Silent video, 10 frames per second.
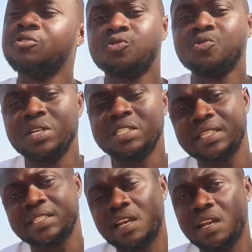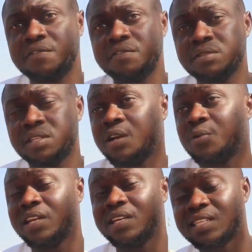to a certain level. Then
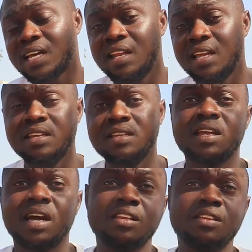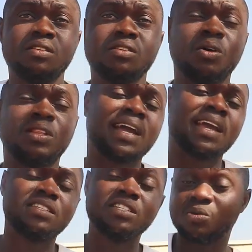when they start laying and your
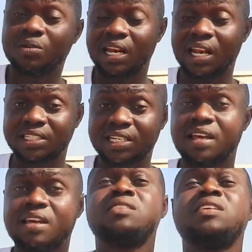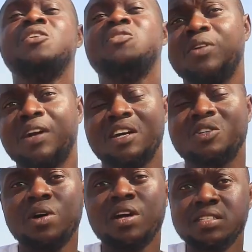target is to get larger eggs, you can
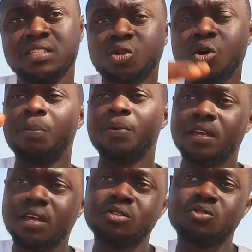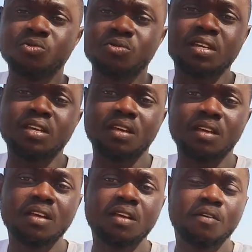as well raise it up again to say
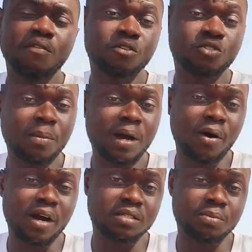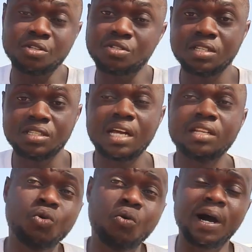for some hours, but it
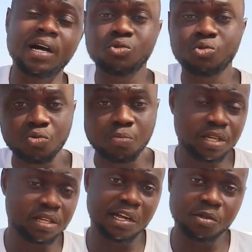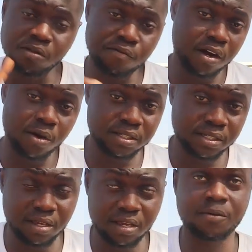can't go back to being that 24
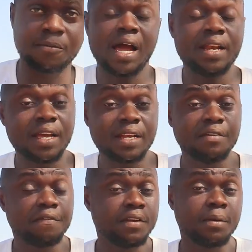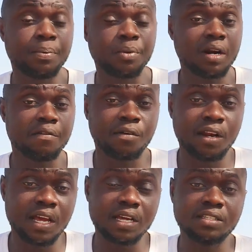hours again. And then the feeding program for
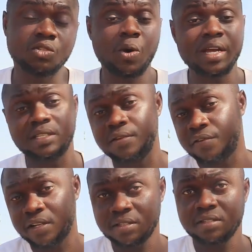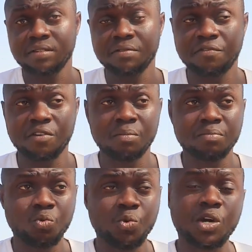layers is quite different.
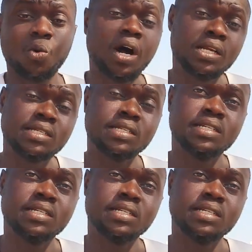From week 1,